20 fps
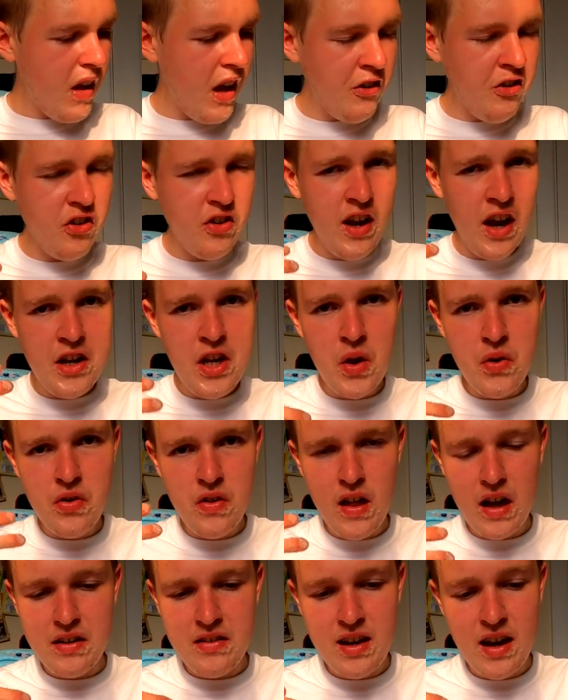Just getting used to
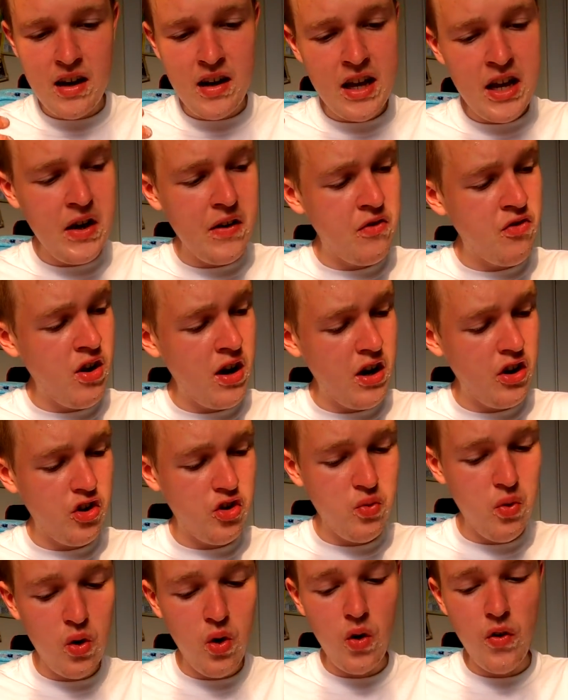that technique of trying to
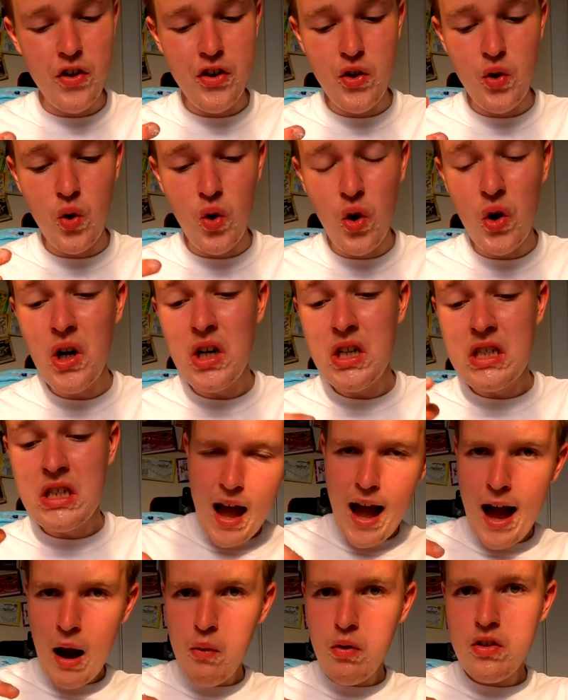swallow the dough.
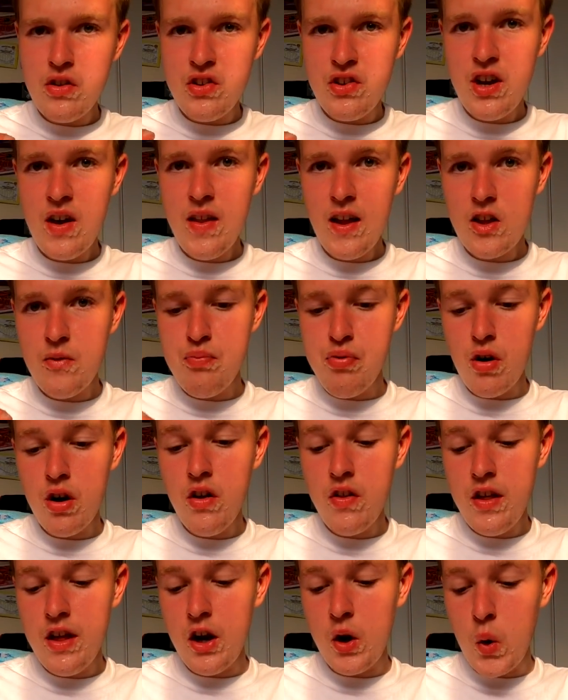I would say that's probably
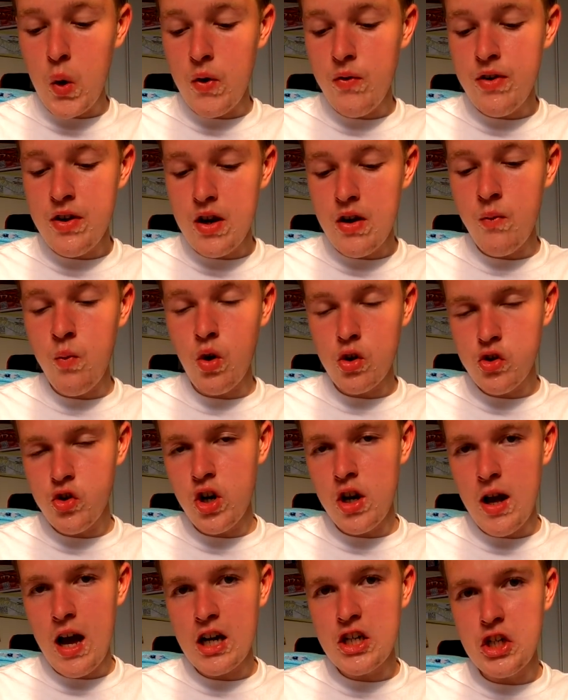the equivalent of what's
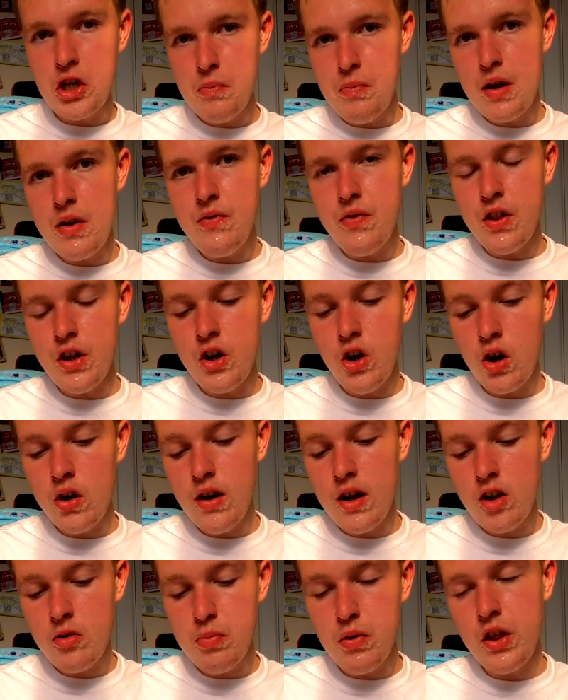going to actually be for the
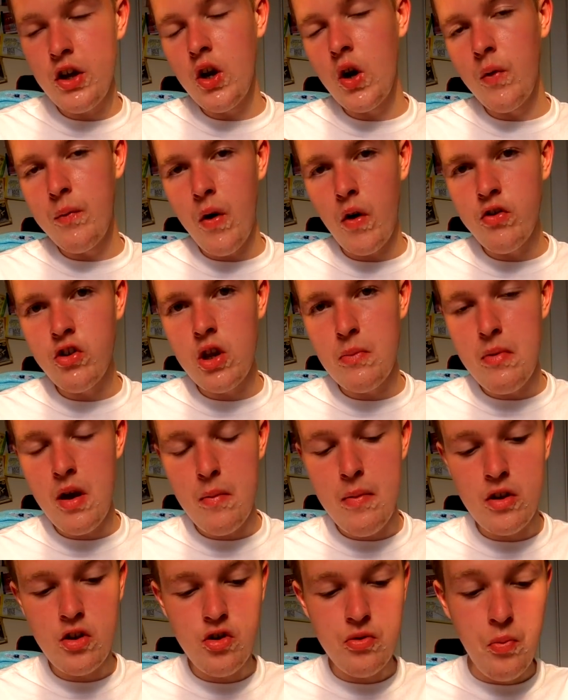contest, but they're going to obviously be a
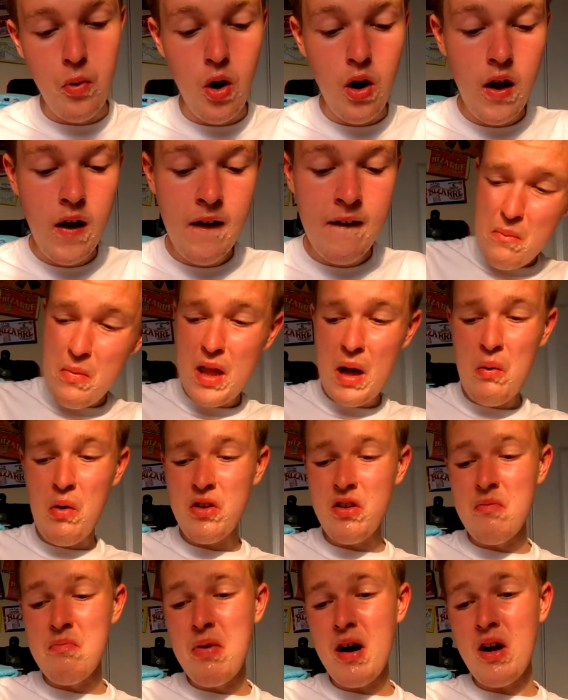bit smaller. But that
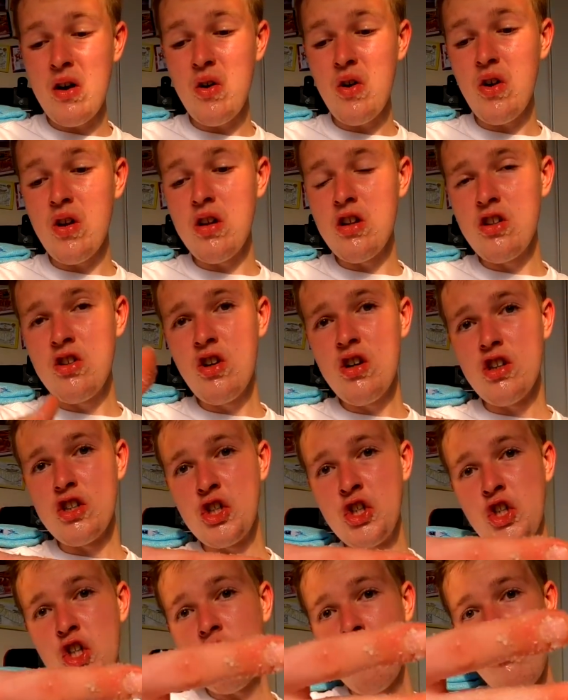wasn't bad at all. Look at the
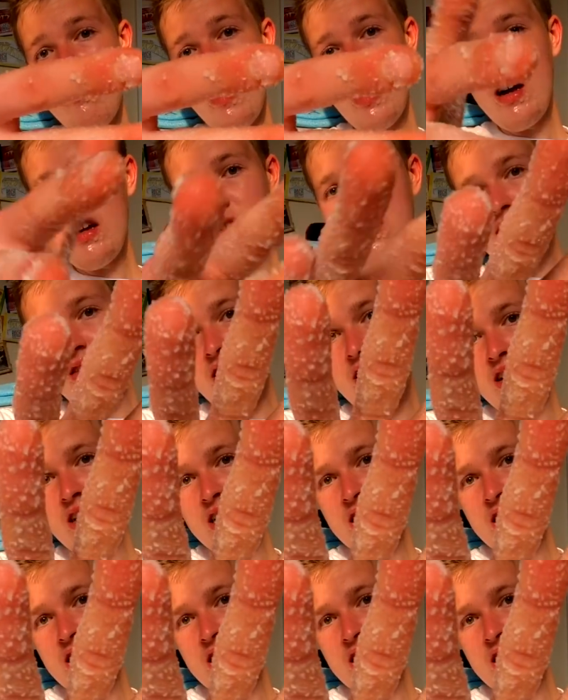sugar on my hands.